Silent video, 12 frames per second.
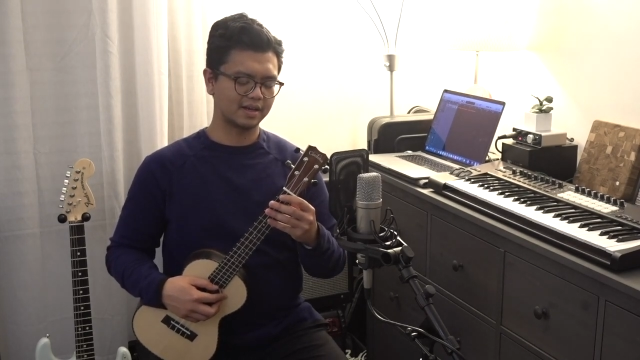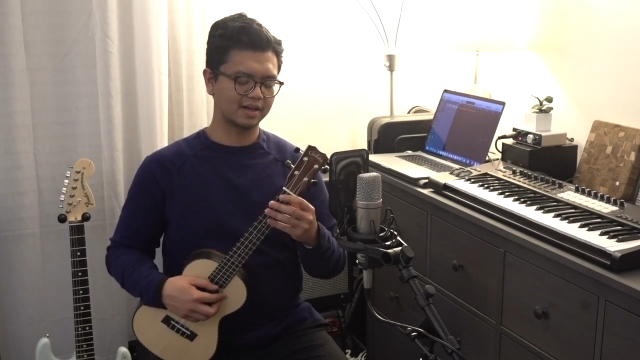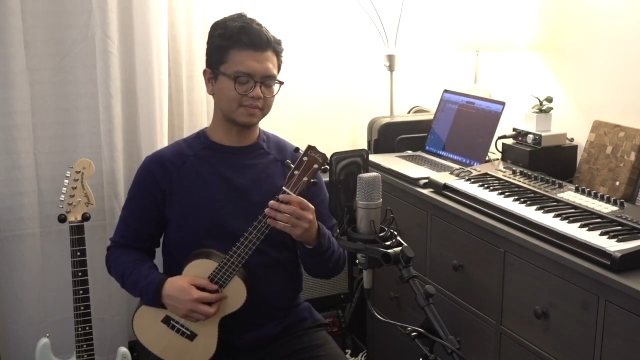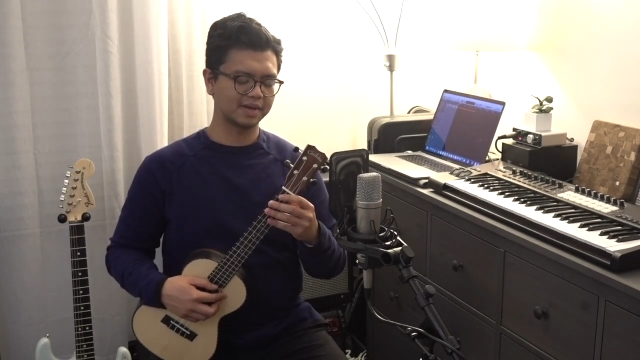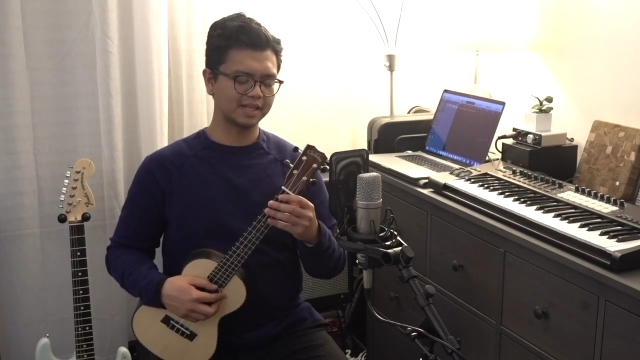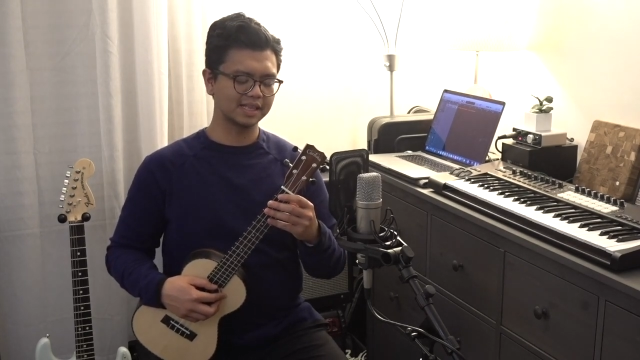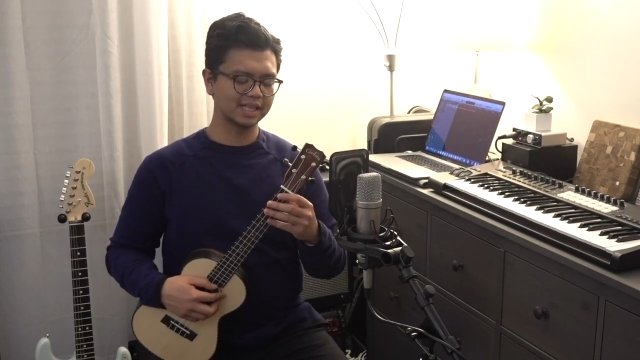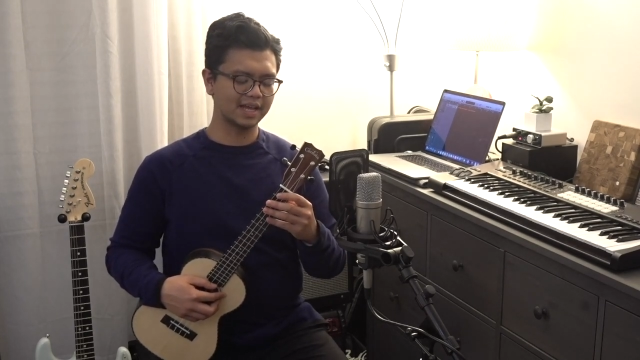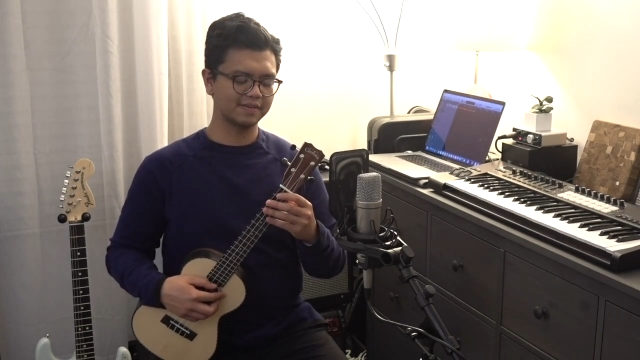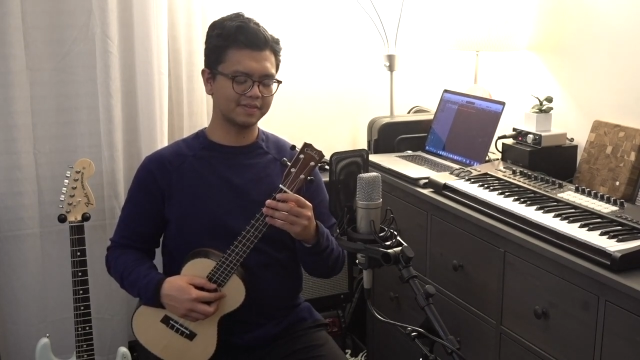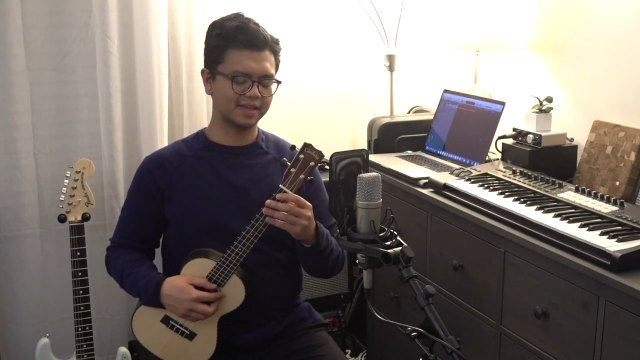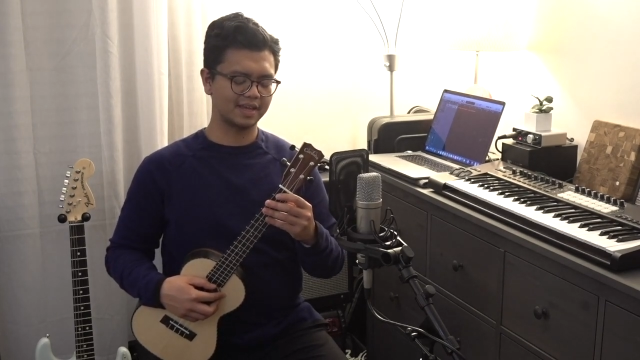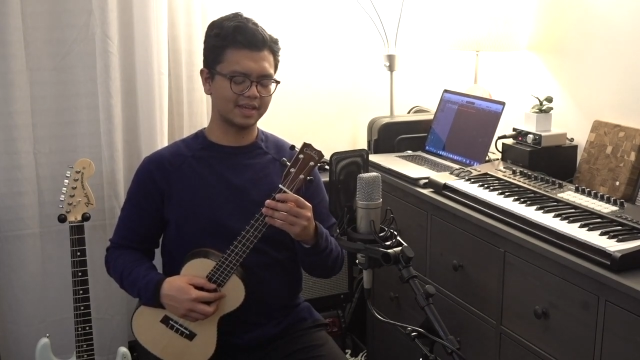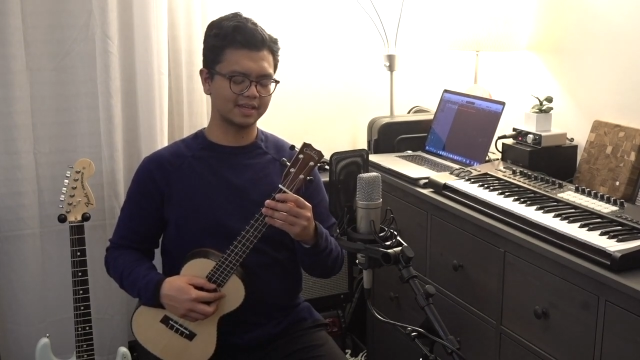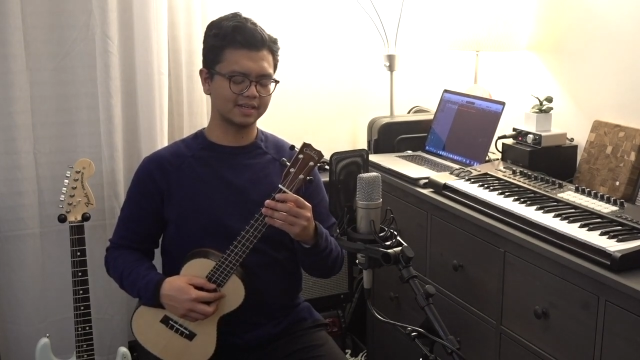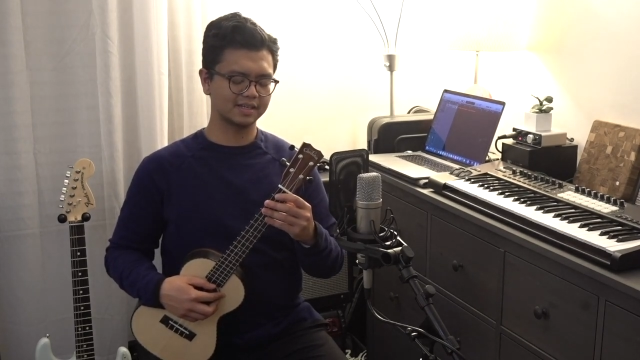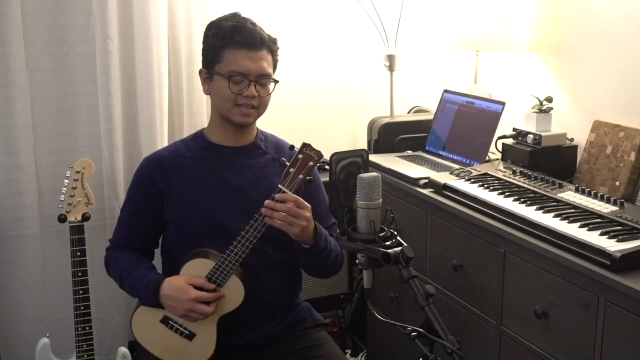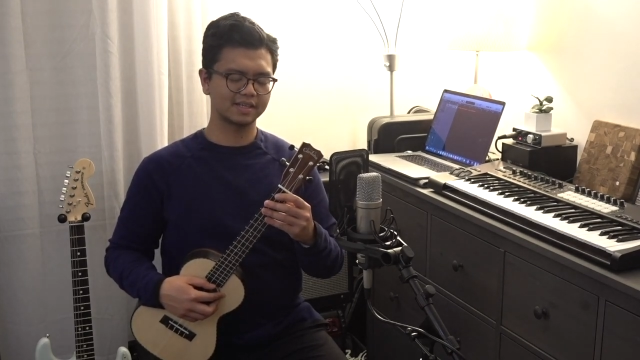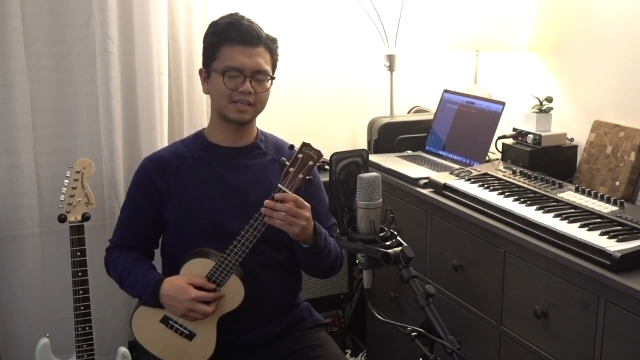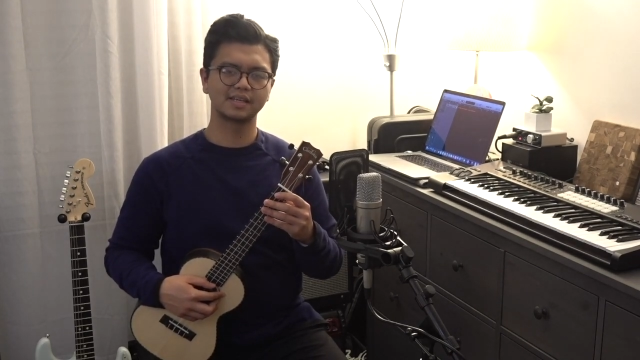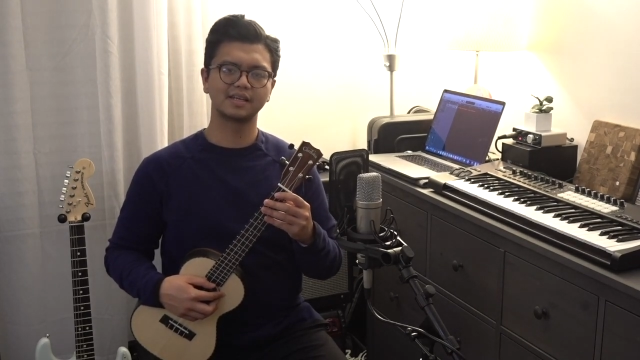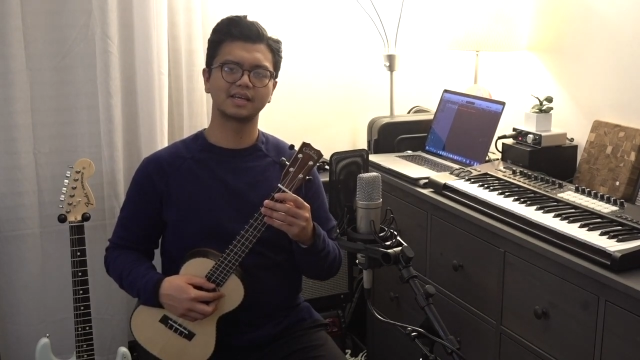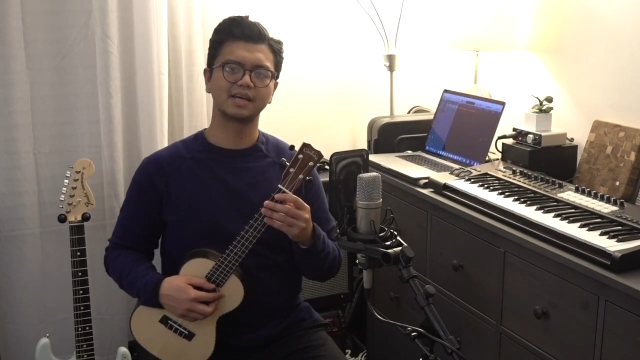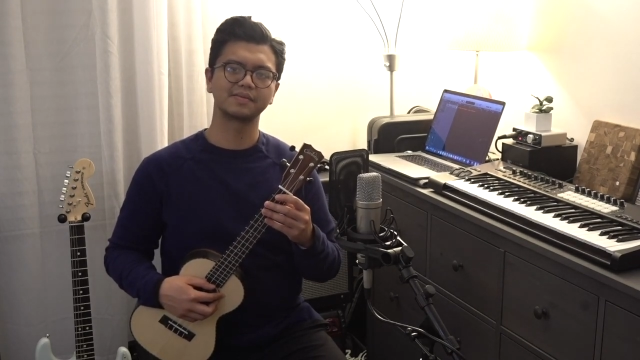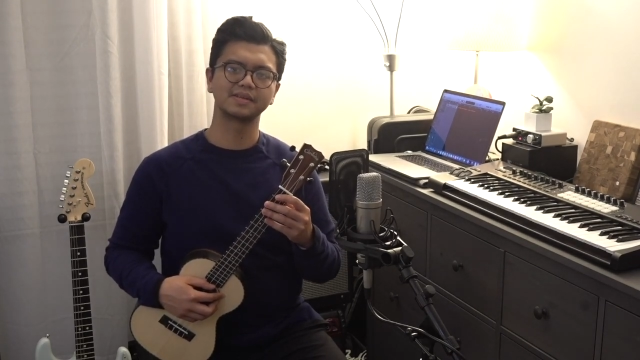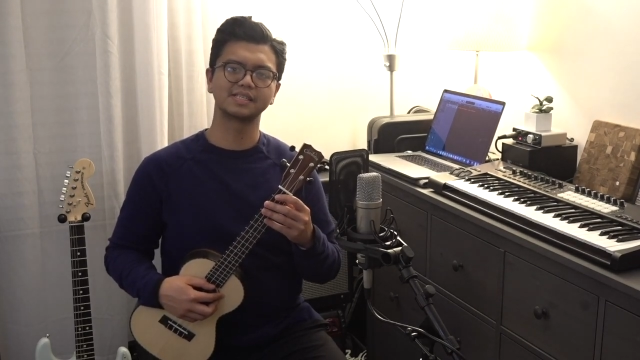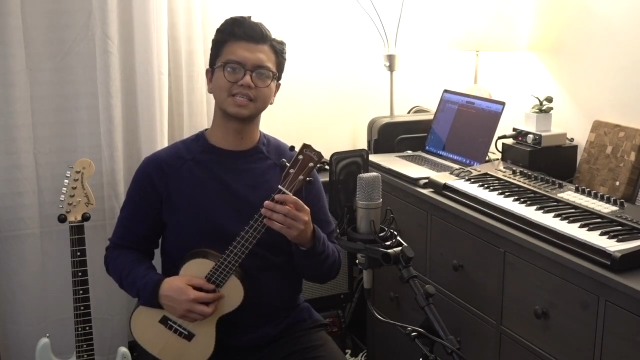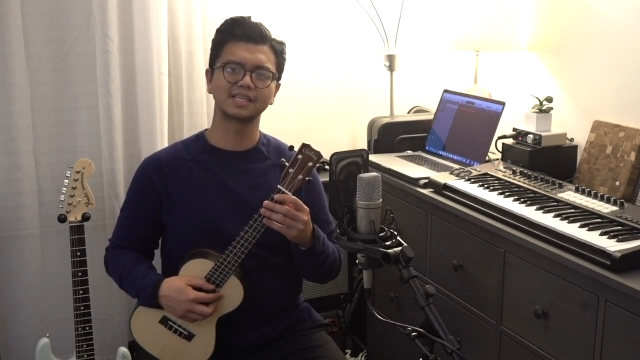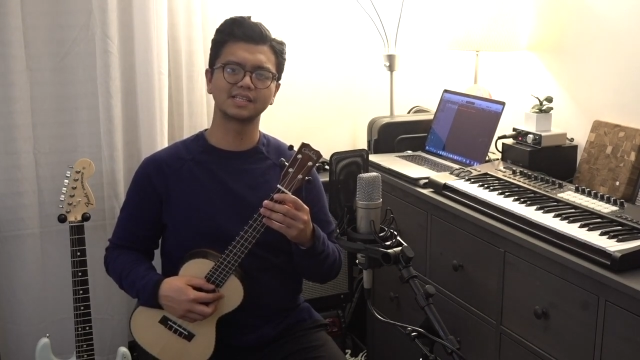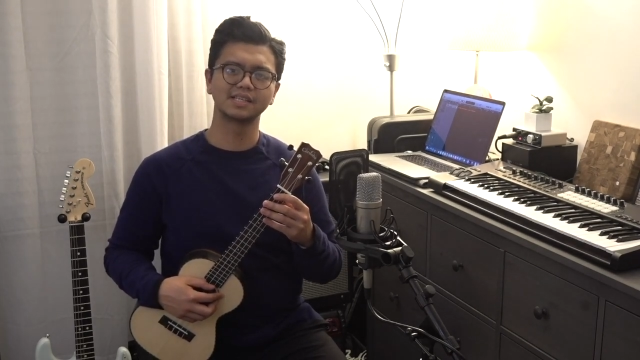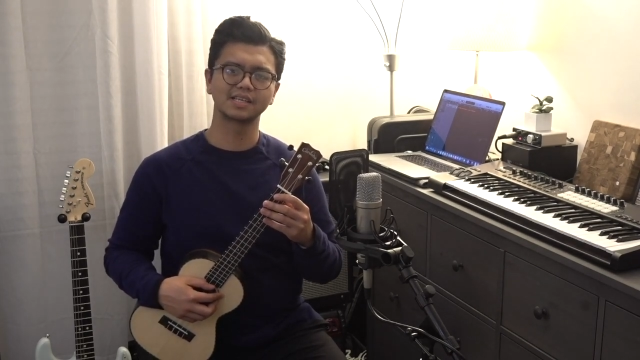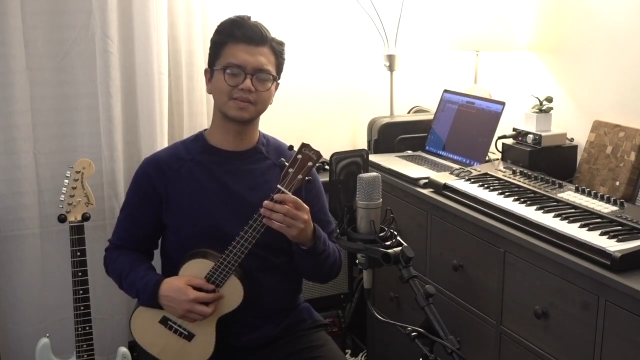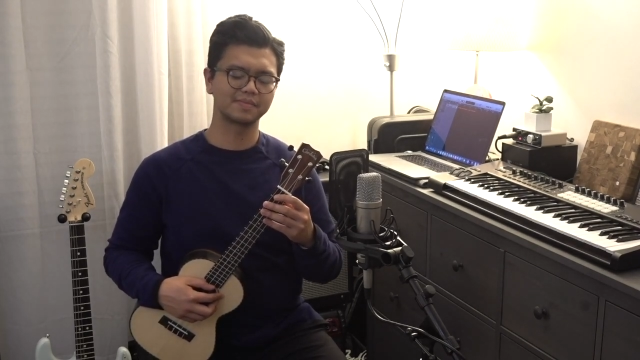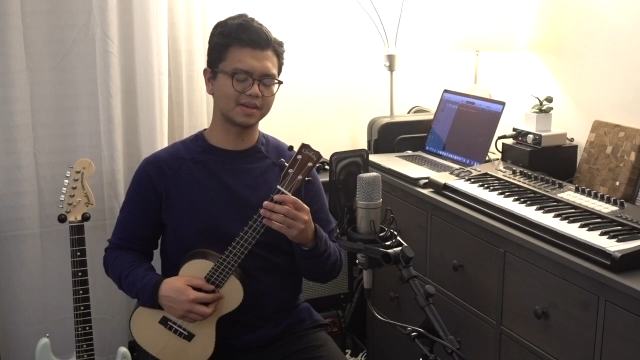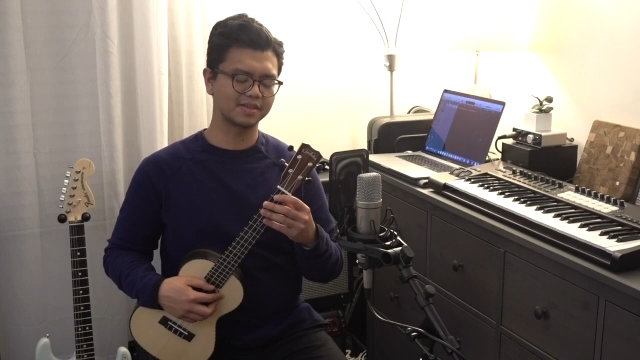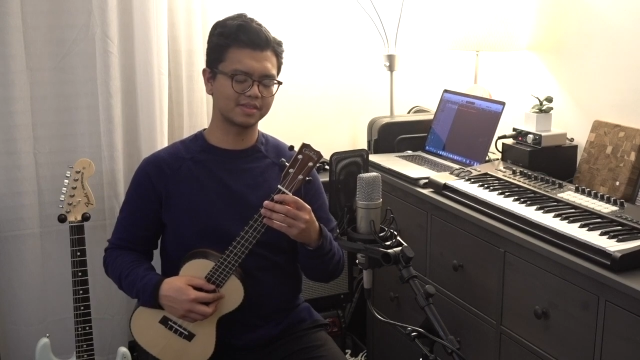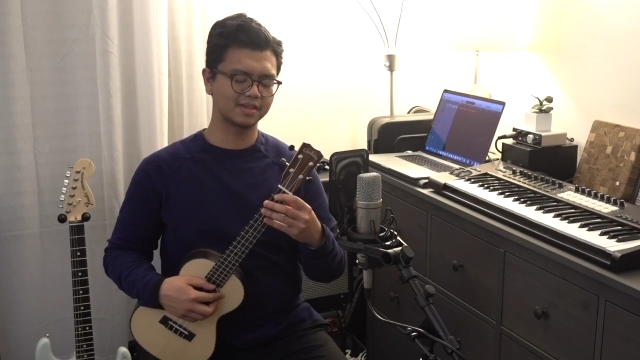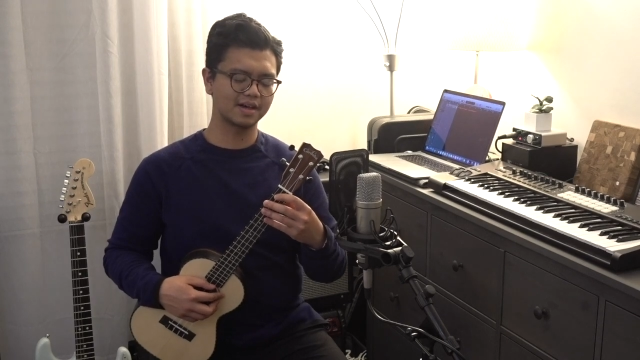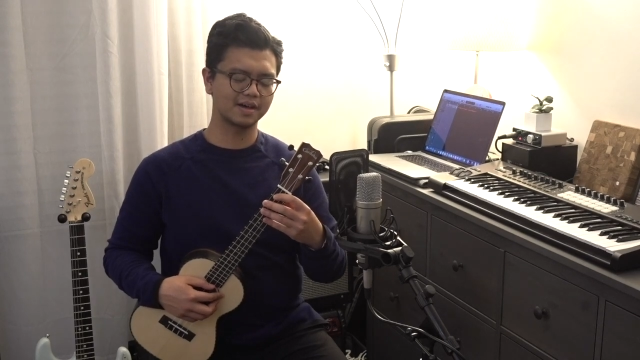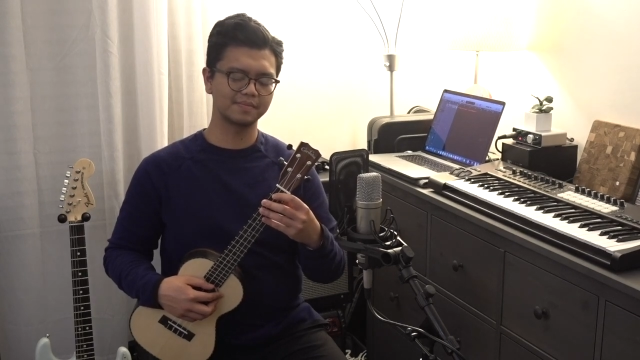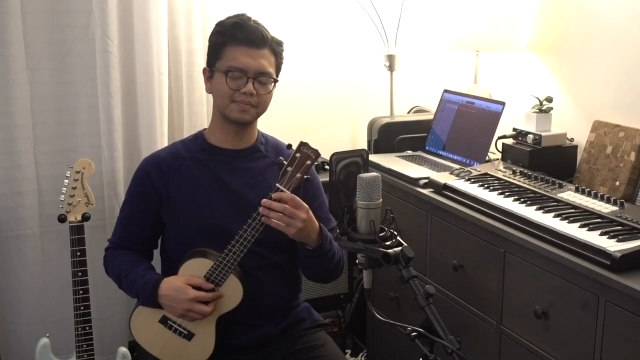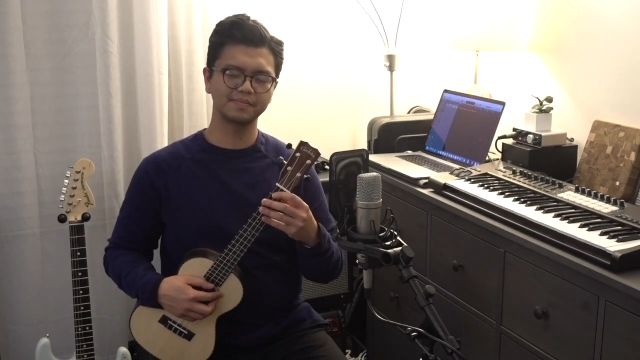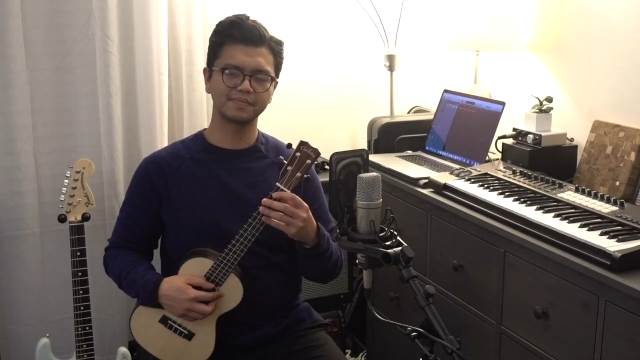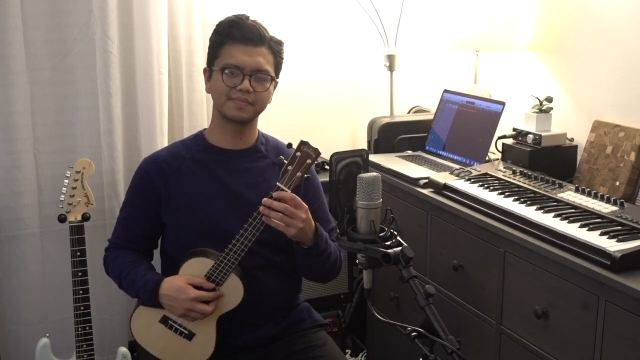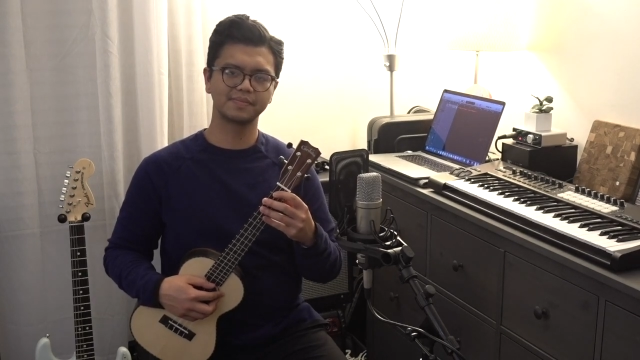on my left hand, I'm going to take a look at my thumb,